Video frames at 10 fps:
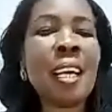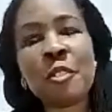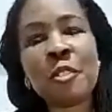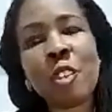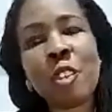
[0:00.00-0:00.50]

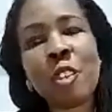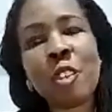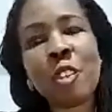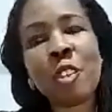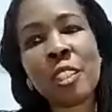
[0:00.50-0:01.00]
I
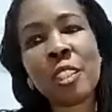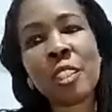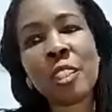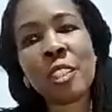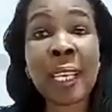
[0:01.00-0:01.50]
have
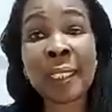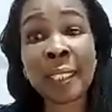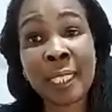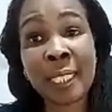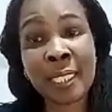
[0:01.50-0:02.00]
continued
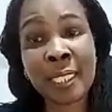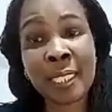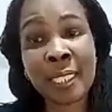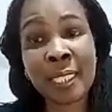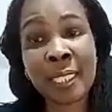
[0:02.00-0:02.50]
to learn, like I
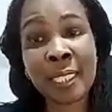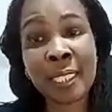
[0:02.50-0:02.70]
said,